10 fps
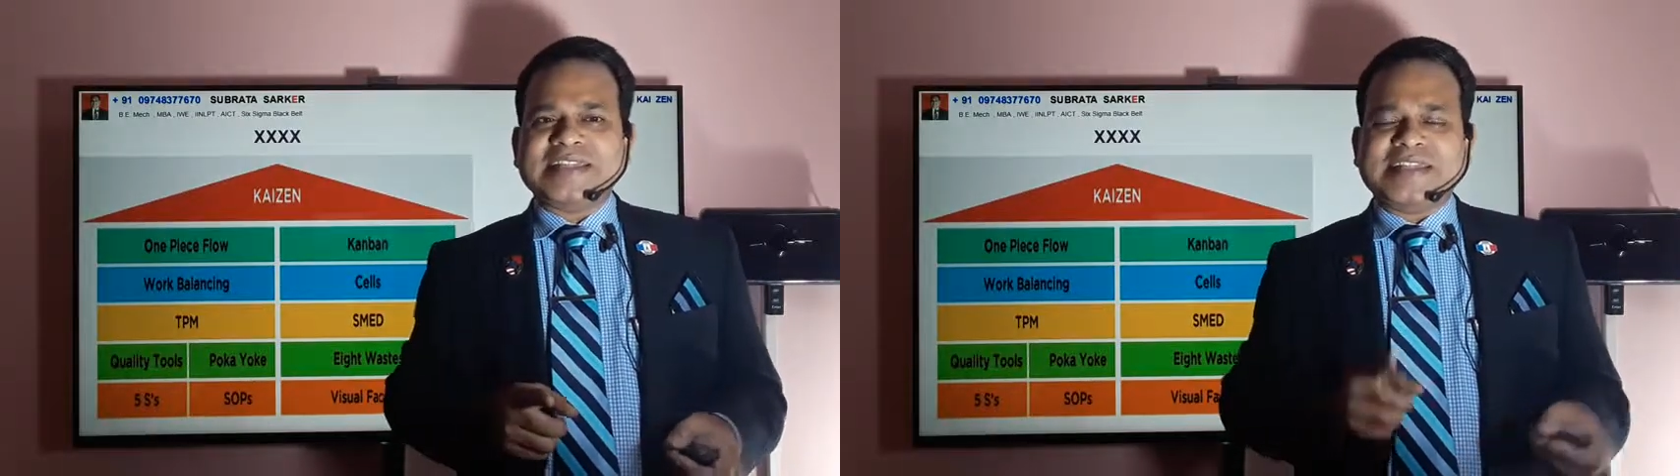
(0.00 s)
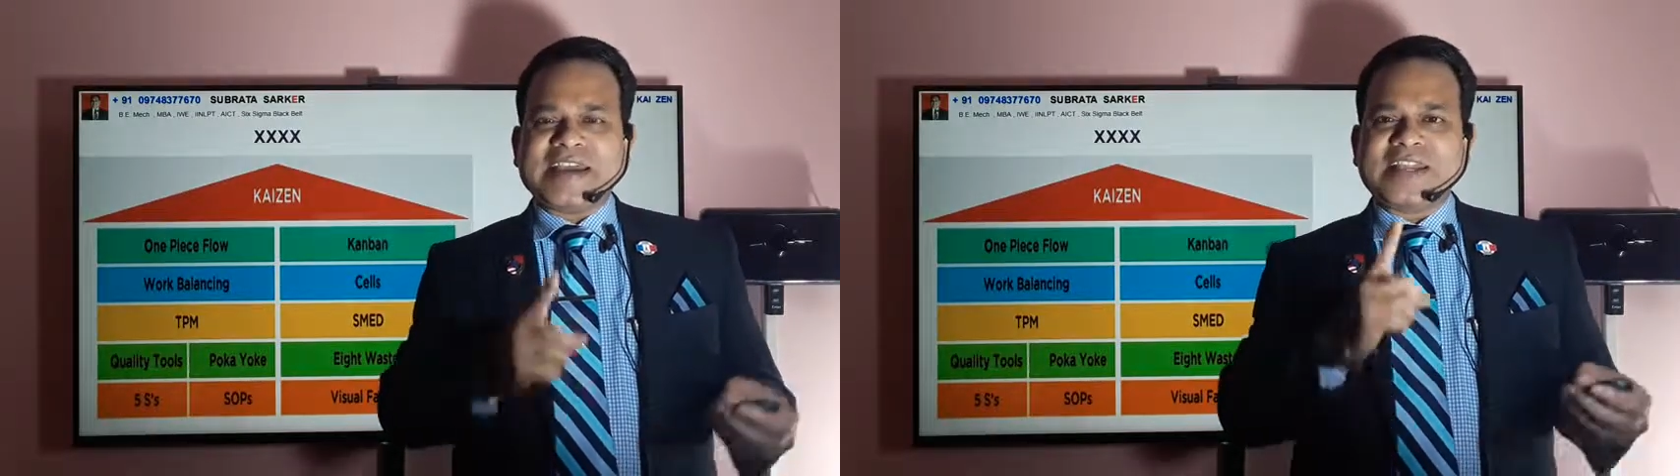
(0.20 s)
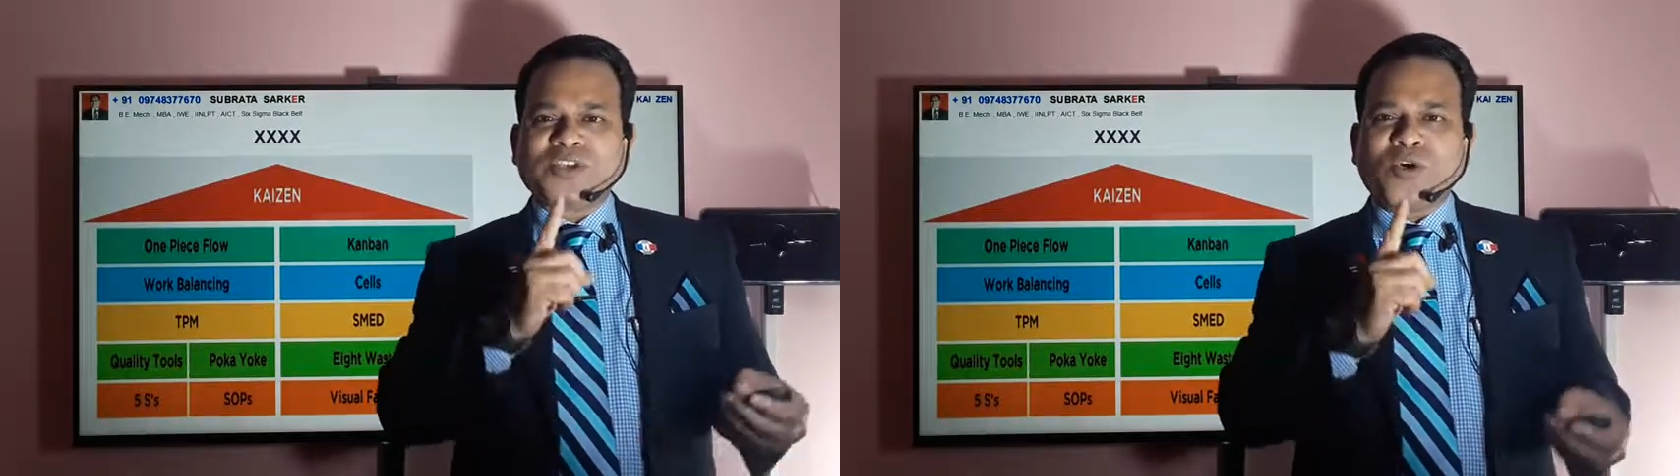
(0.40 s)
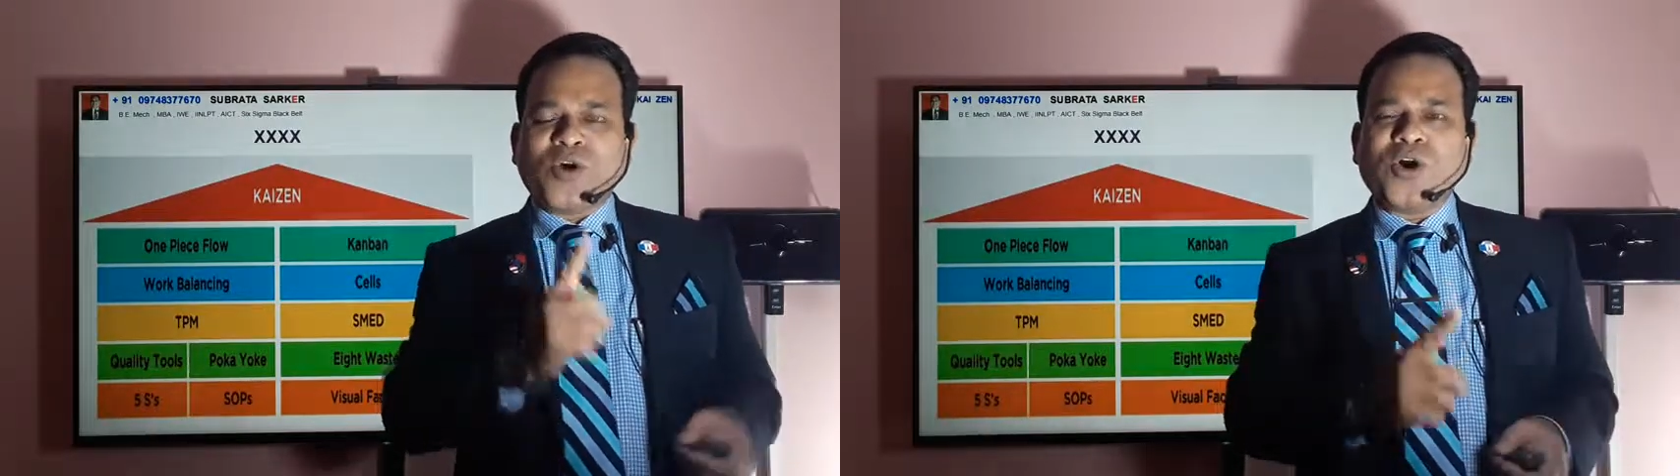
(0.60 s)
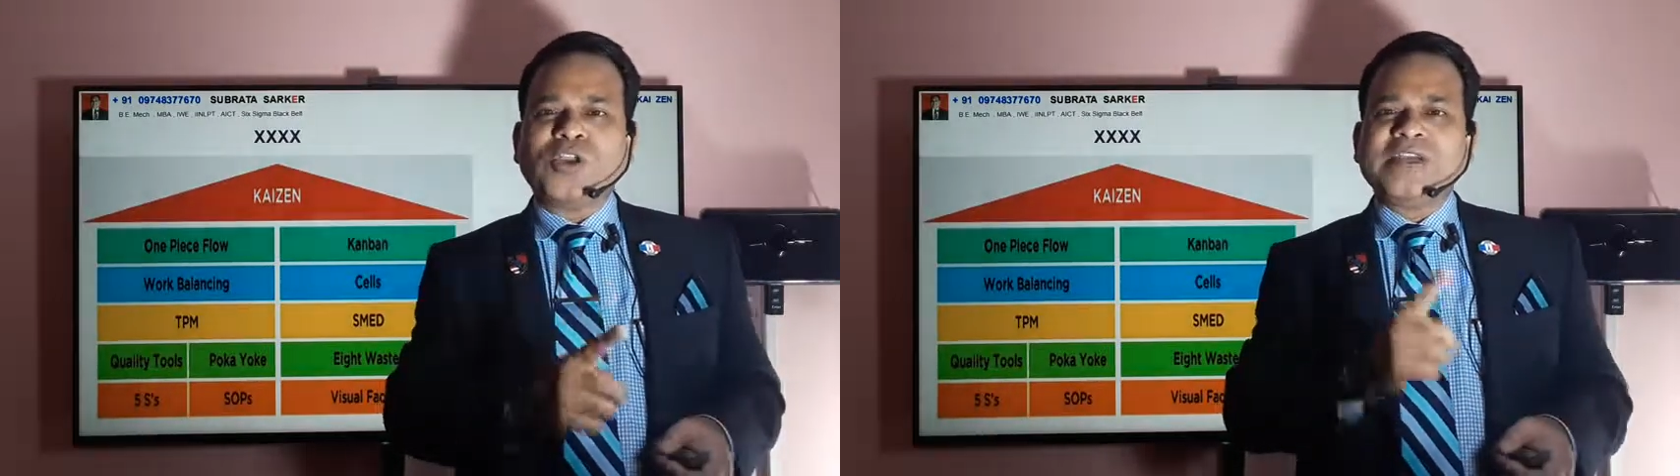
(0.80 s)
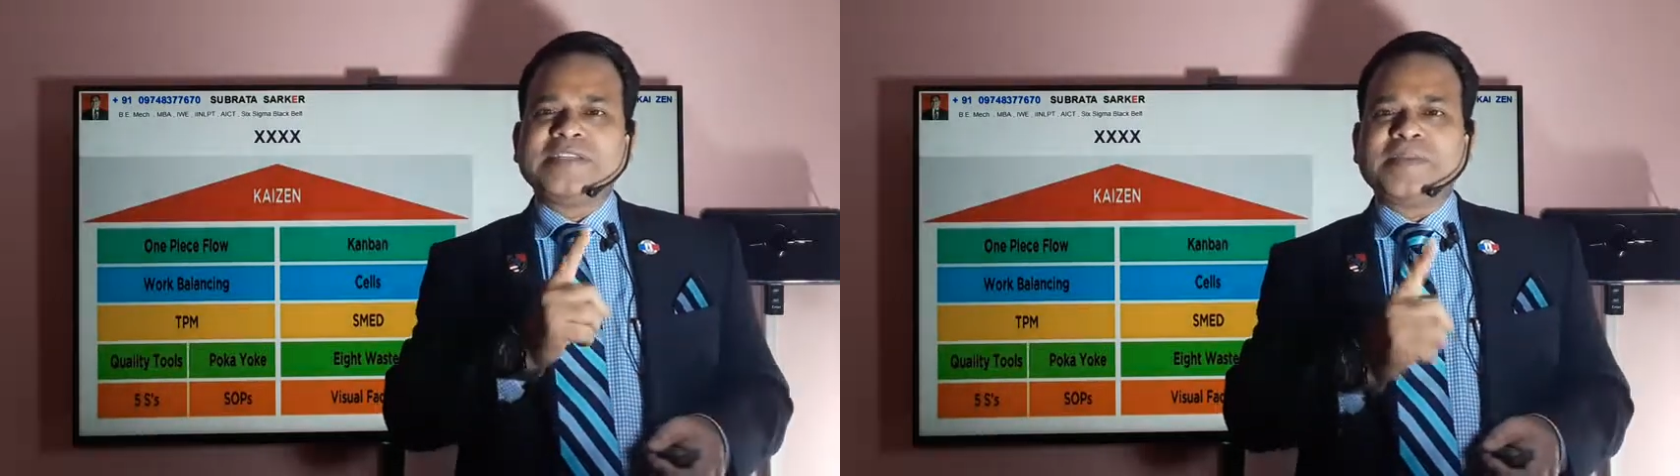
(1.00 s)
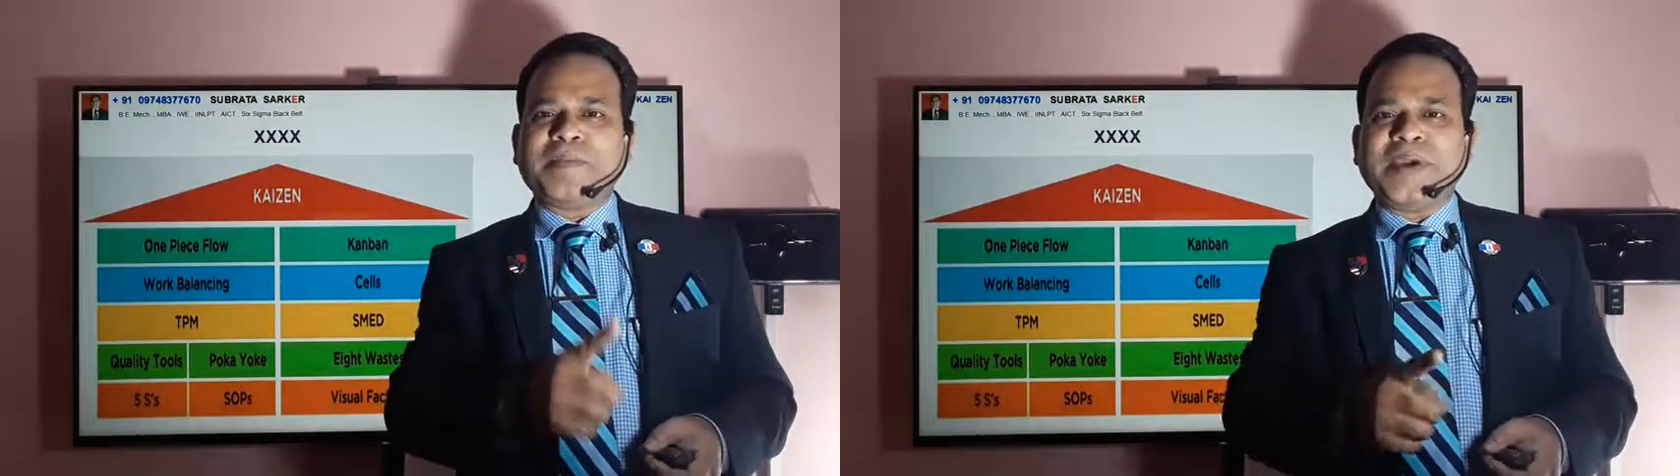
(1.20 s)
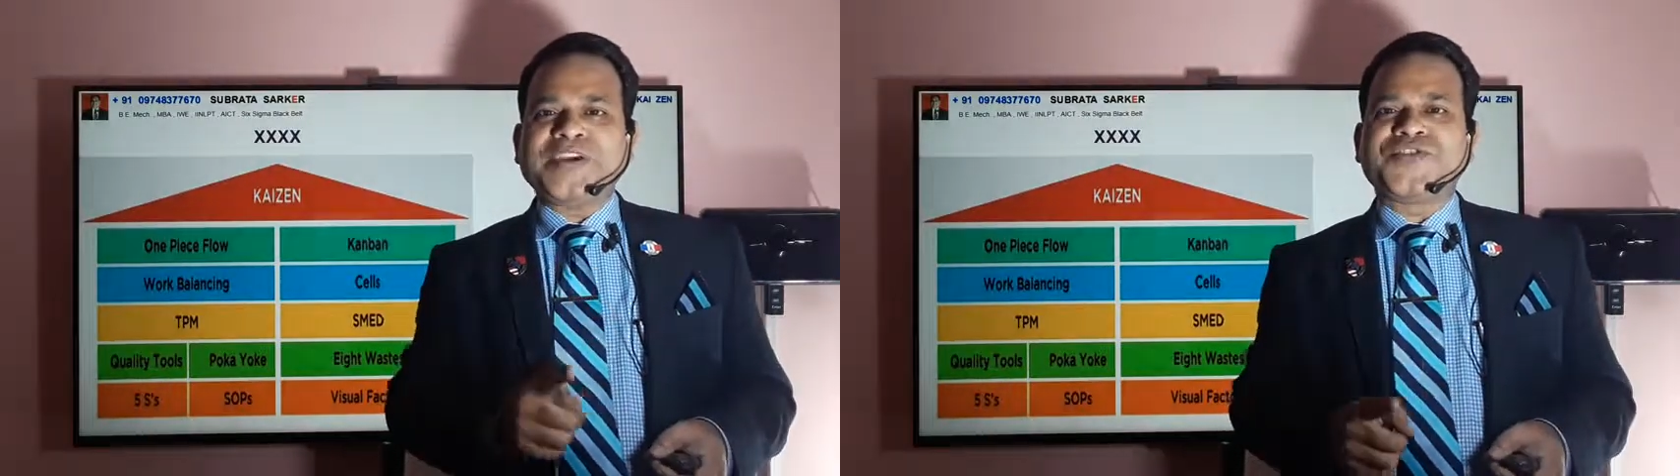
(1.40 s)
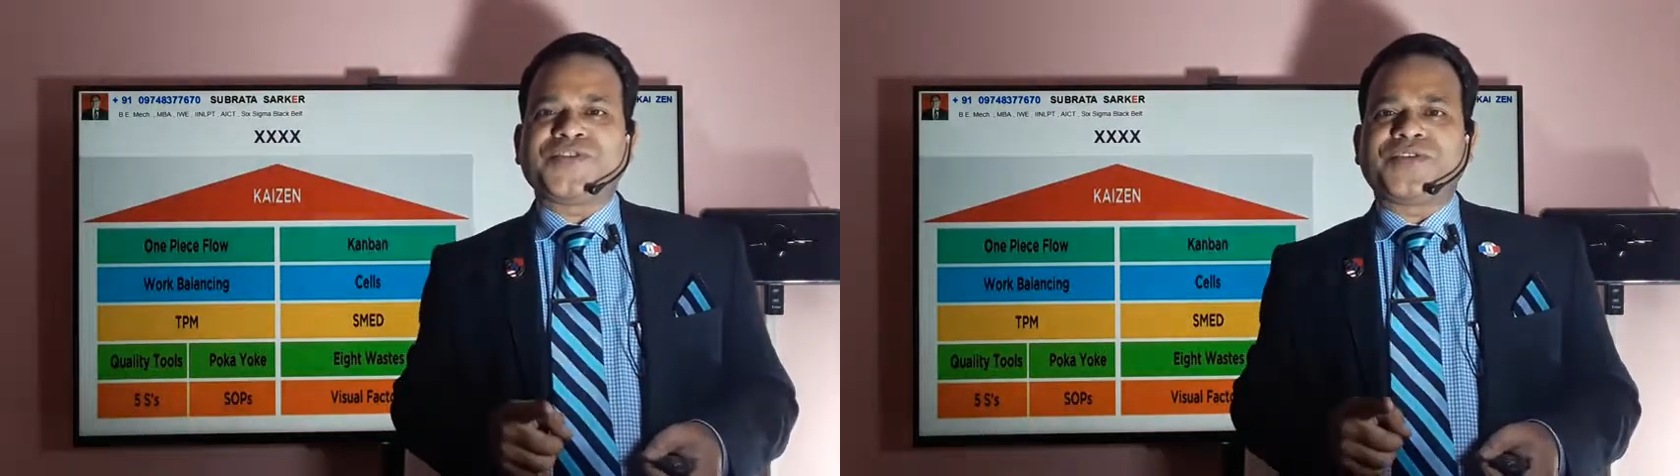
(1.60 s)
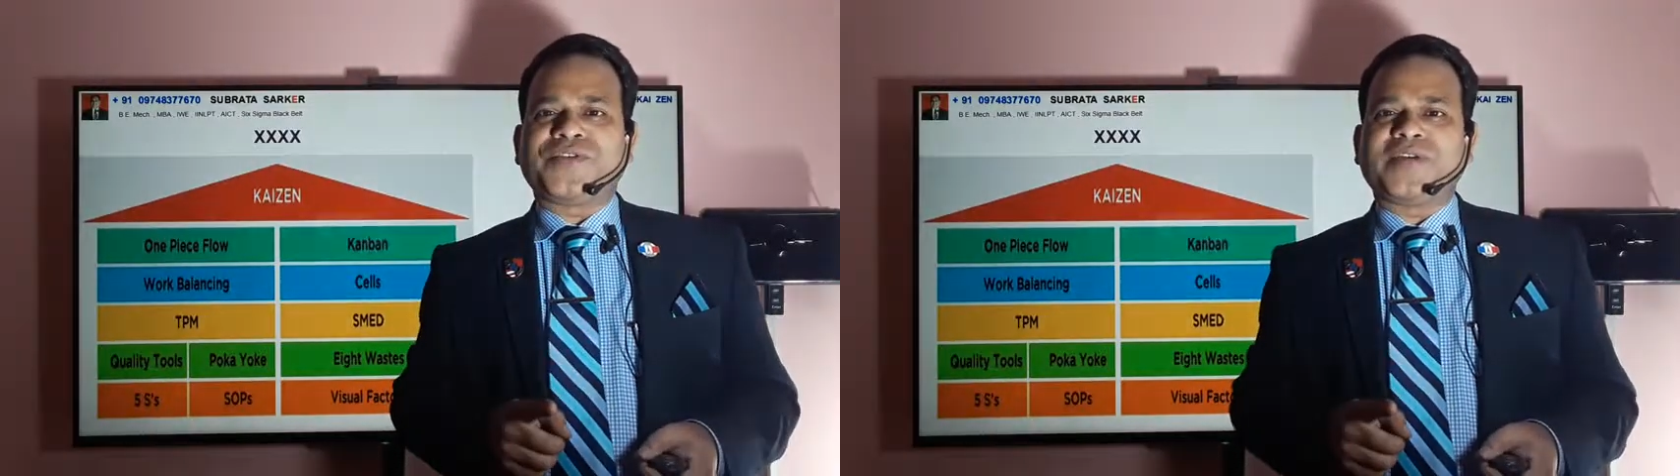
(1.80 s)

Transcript: There is always a better,